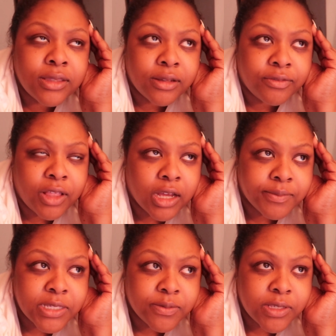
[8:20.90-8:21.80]
that
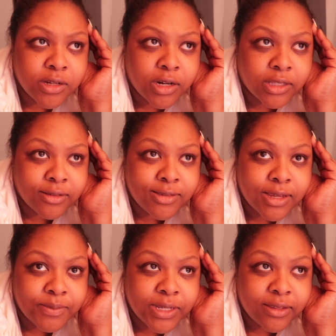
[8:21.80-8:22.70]
Vlogmas was starting the
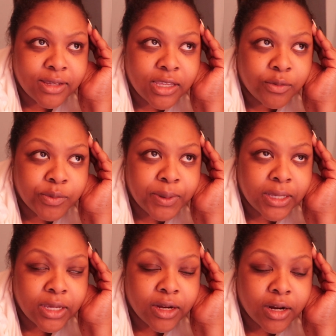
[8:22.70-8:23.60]
same day that he would be
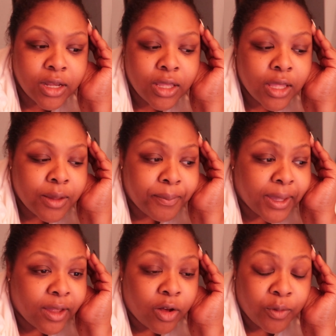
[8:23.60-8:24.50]
here.
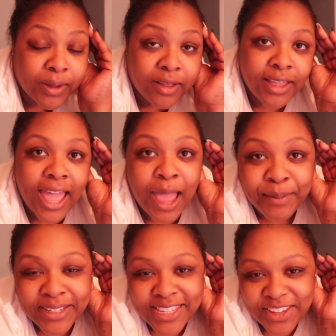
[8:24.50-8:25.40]
But oh well, I'm
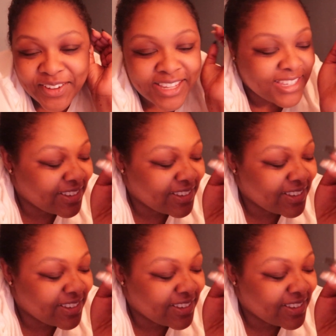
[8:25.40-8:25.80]
gonna take you guys